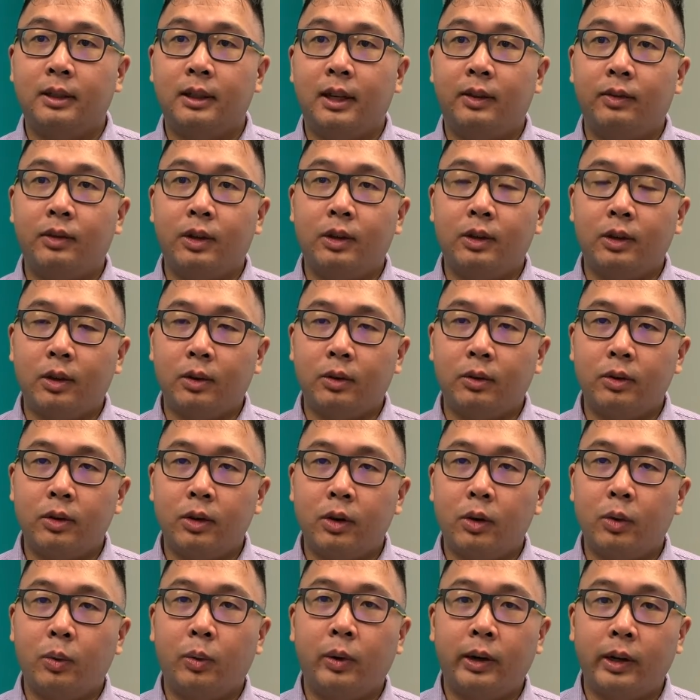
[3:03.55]
If you don't
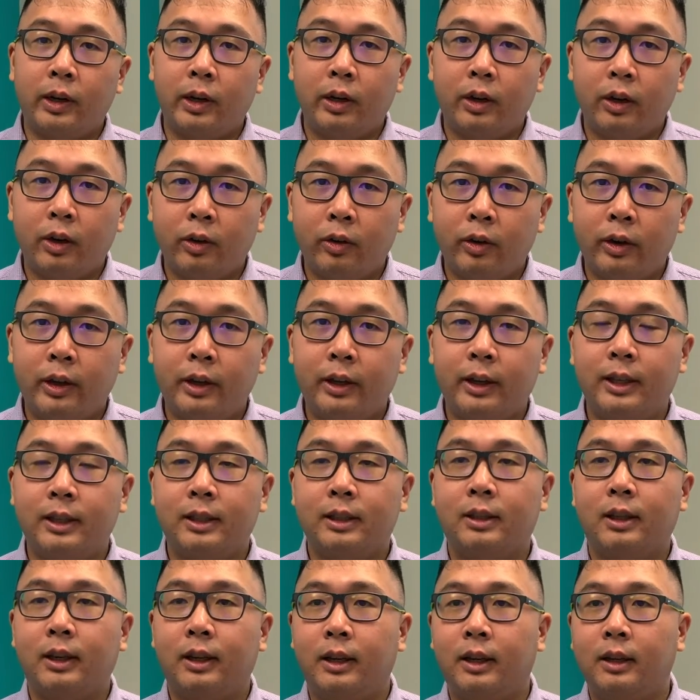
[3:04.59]
know where you're going,
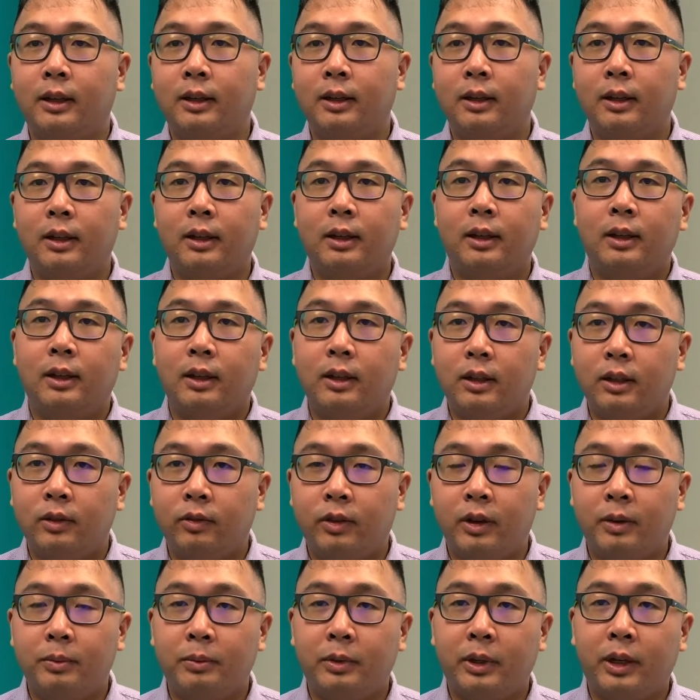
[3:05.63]
it's like
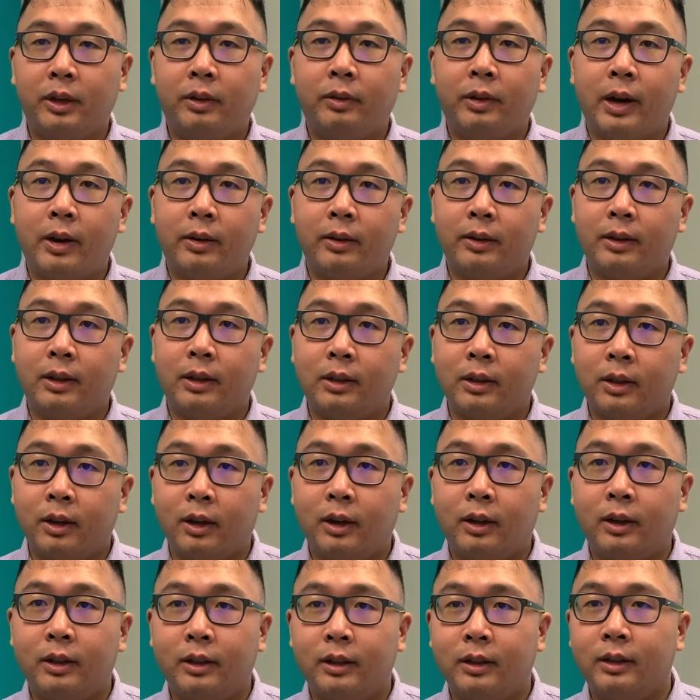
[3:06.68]
fumbling around in the
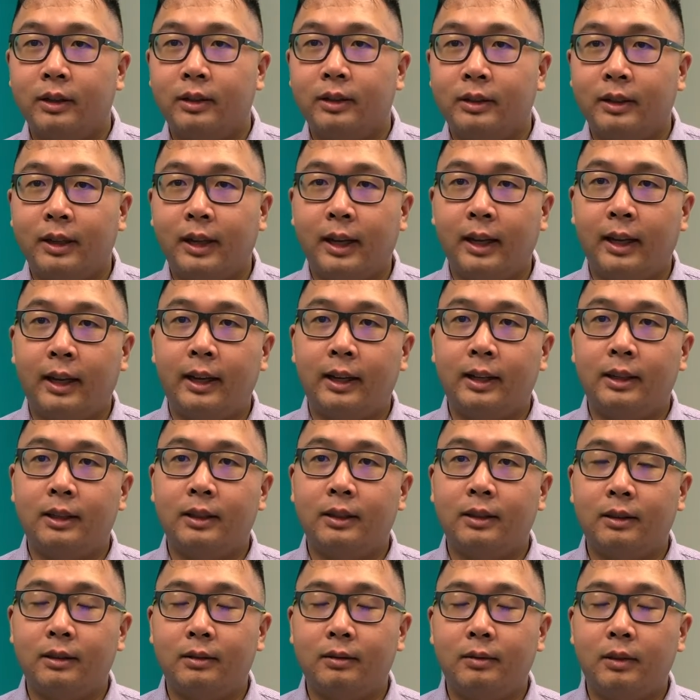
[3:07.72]
dark and
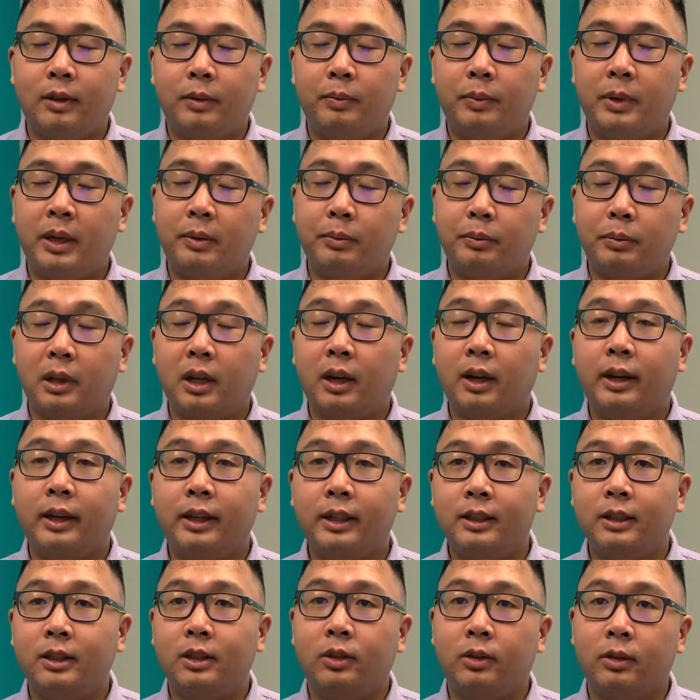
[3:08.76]
being
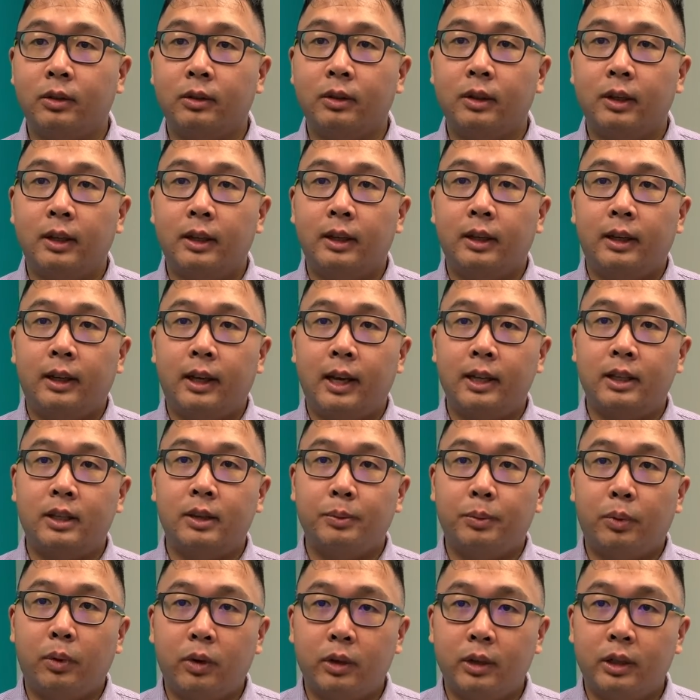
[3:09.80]
blind. So it's
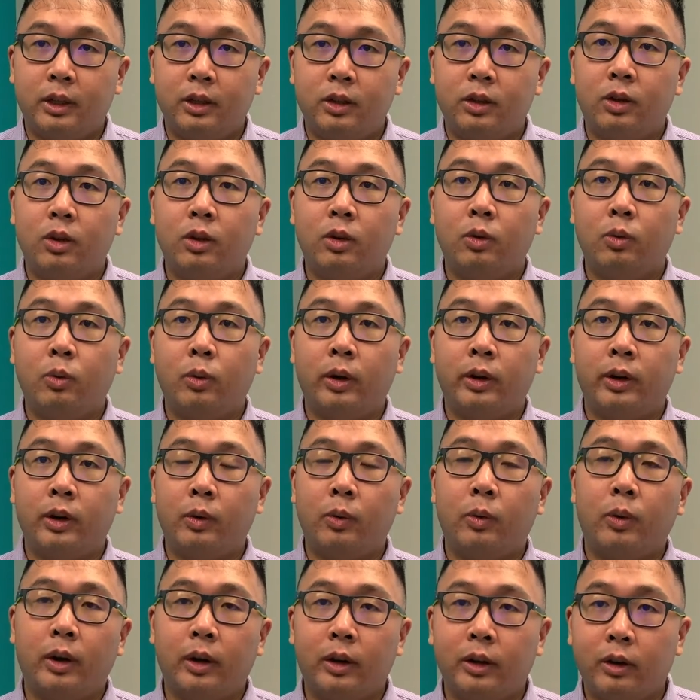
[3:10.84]
important to know where you
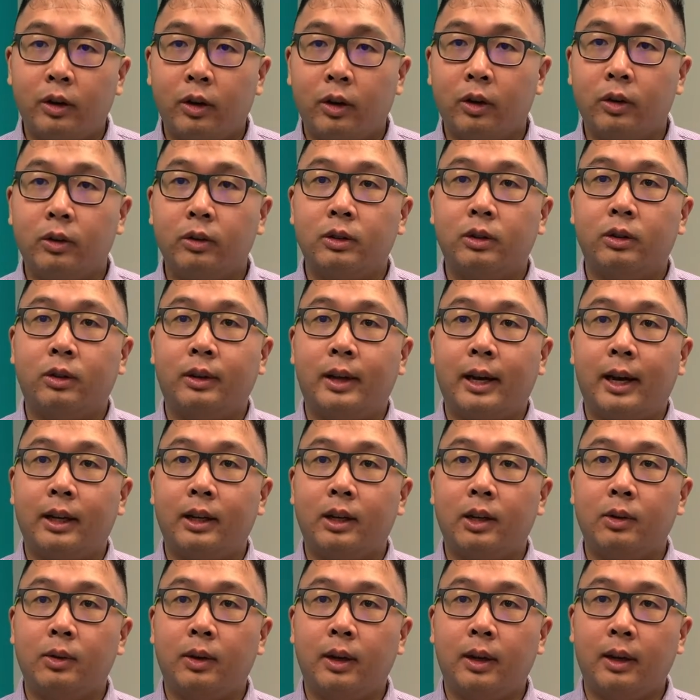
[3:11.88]
want to go so
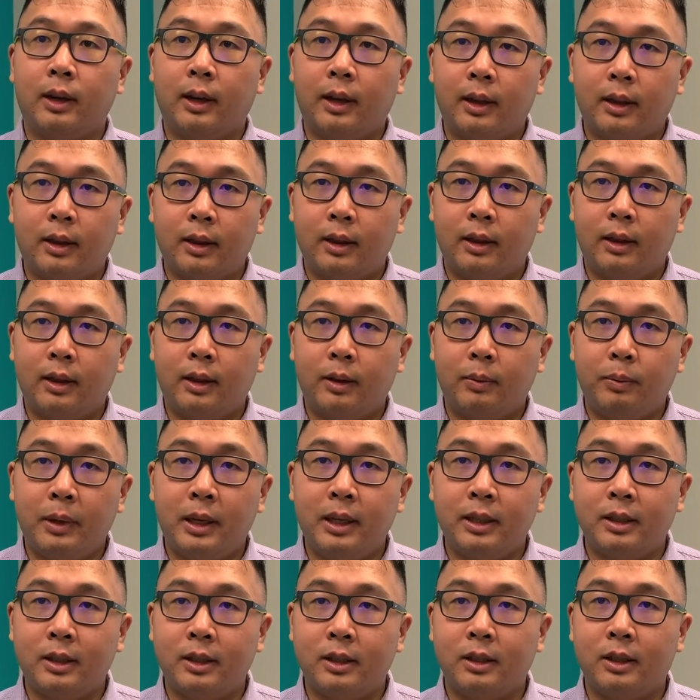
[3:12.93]
that you can get the
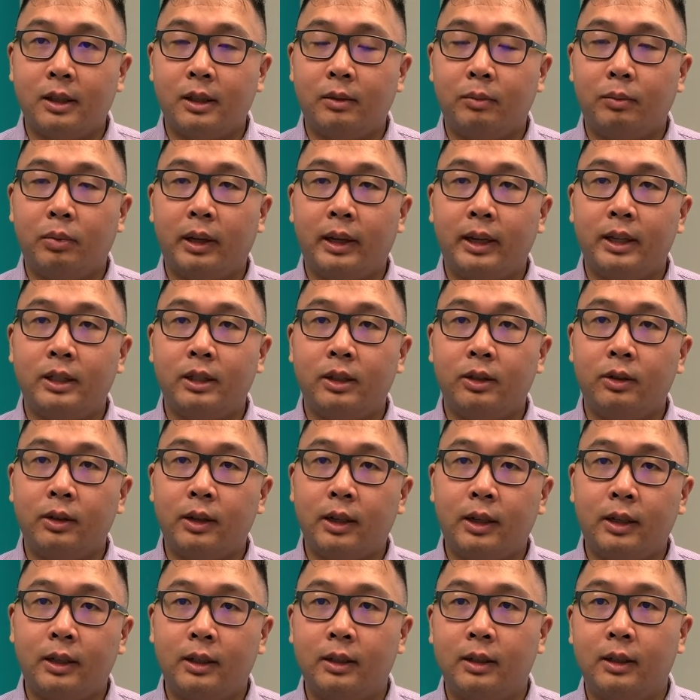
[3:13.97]
pieces in place you
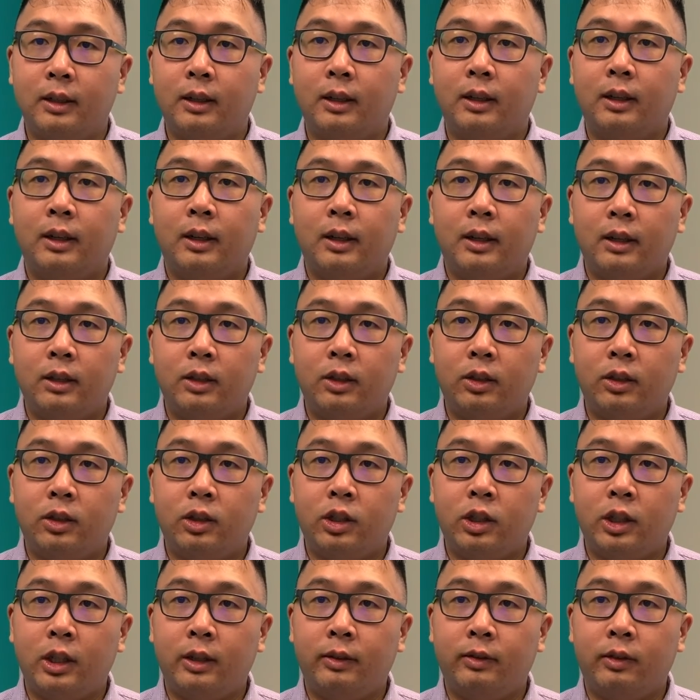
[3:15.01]
need to
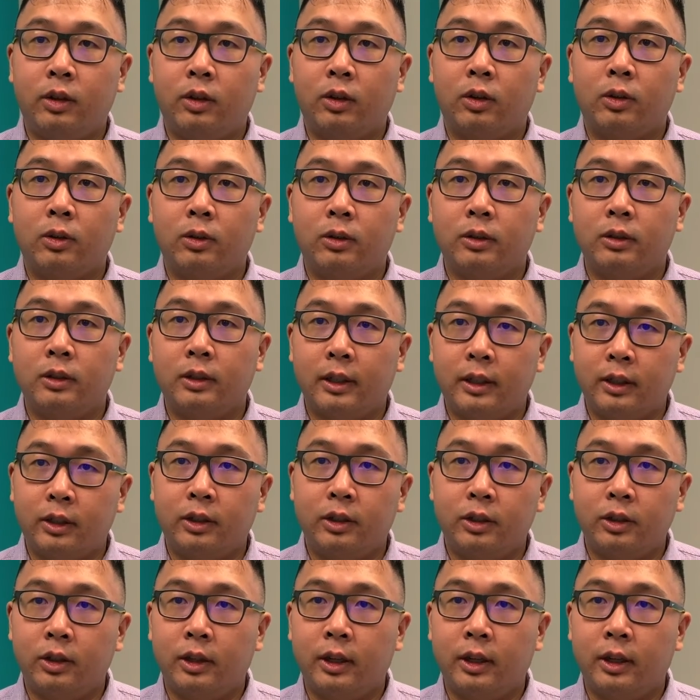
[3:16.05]
achieve your goals and your